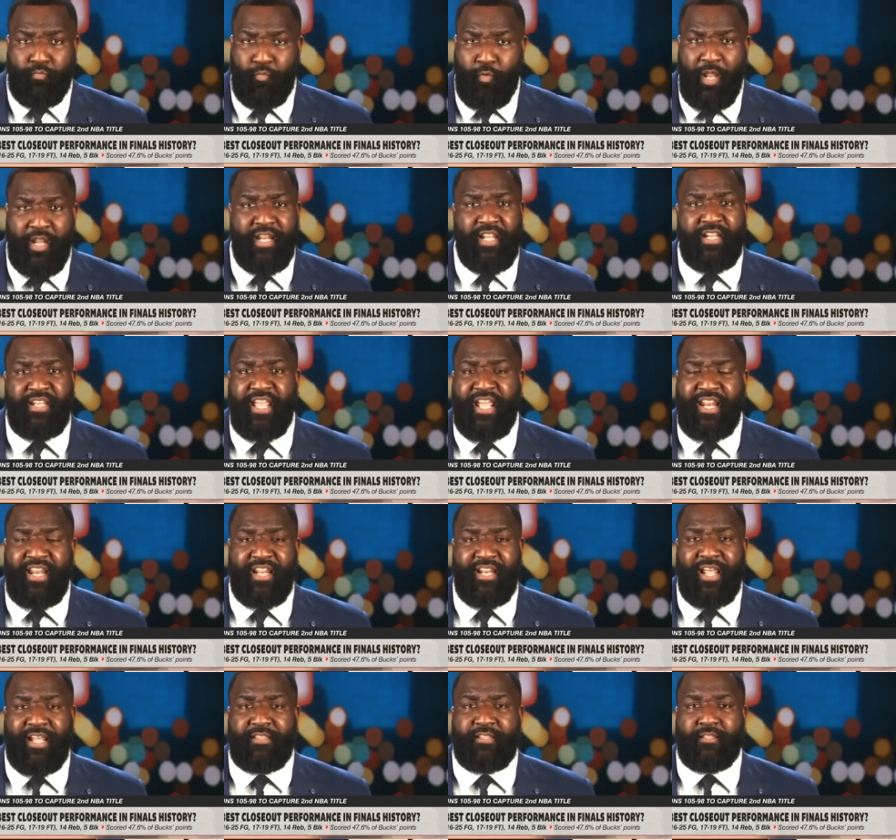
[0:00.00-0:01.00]
really
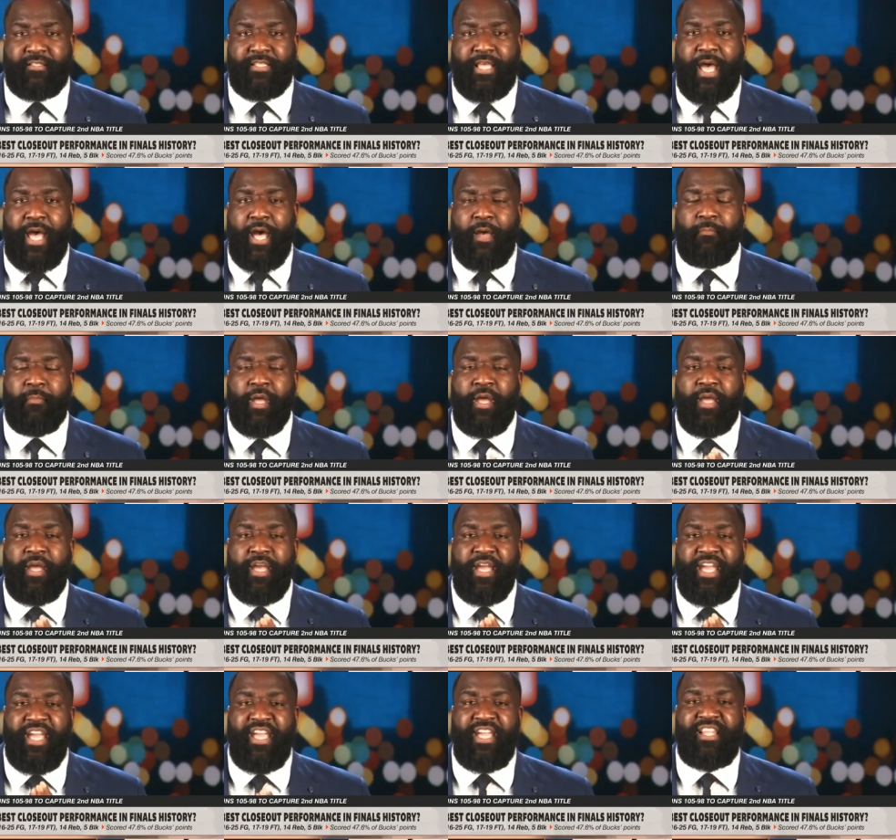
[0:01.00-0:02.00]
needed at the time,
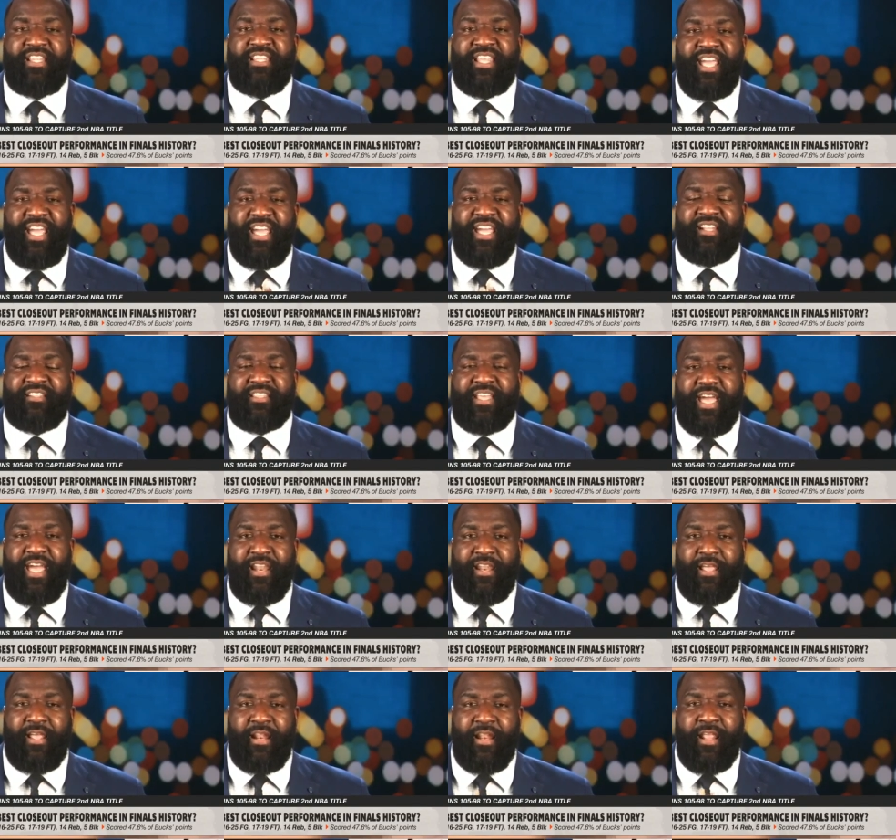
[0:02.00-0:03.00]
he did
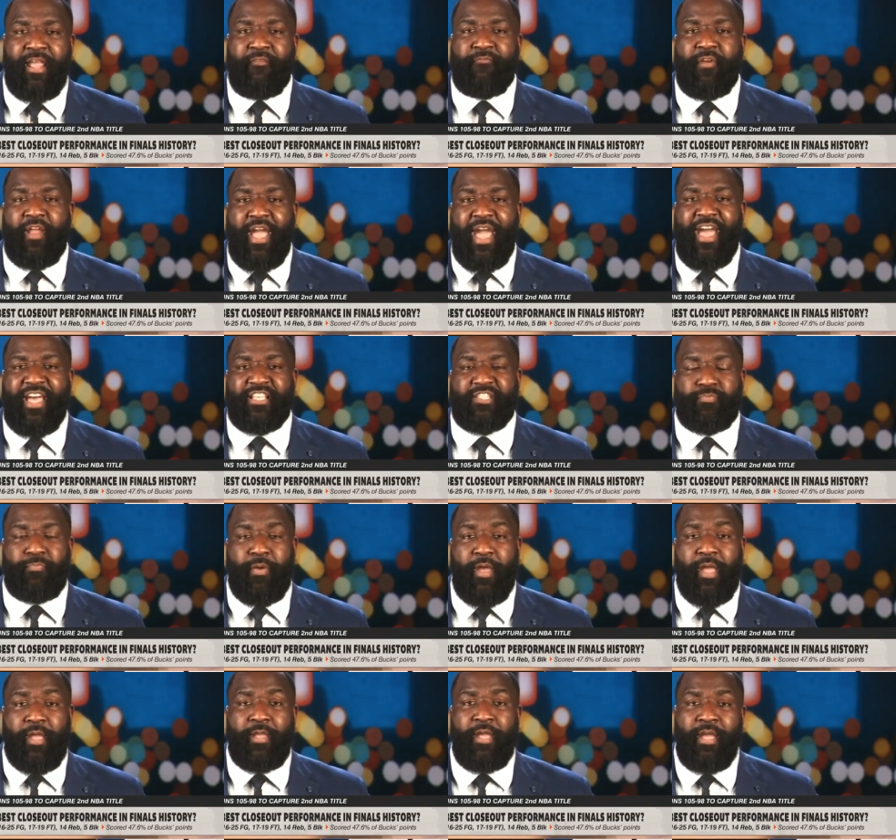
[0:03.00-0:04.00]
that in every
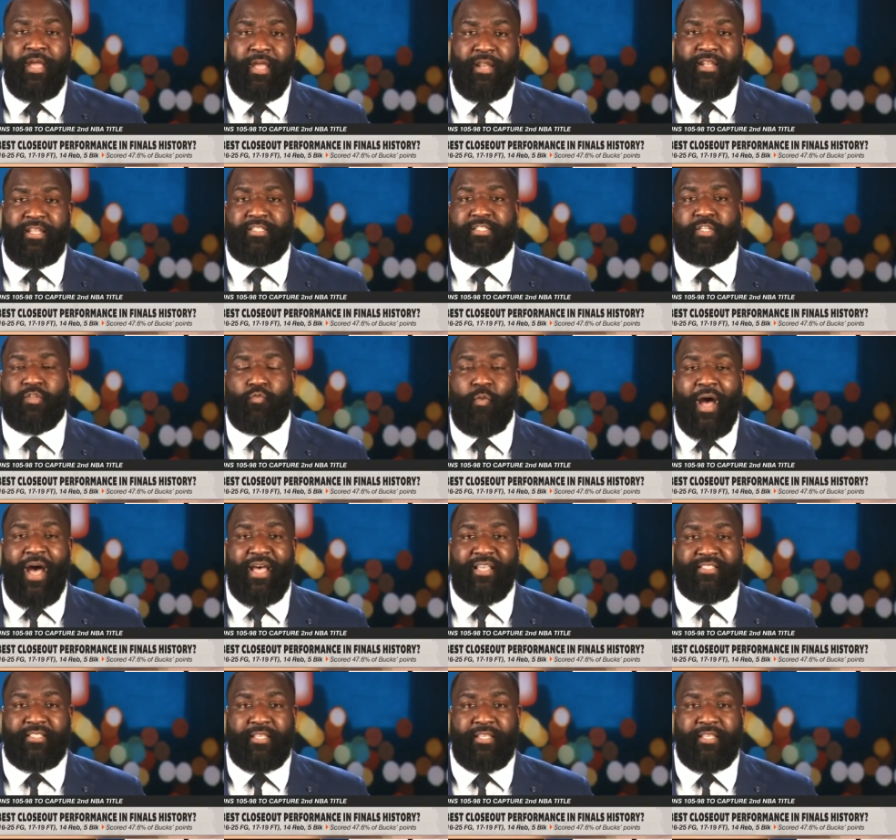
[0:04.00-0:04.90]
aspect. Well, and this is why I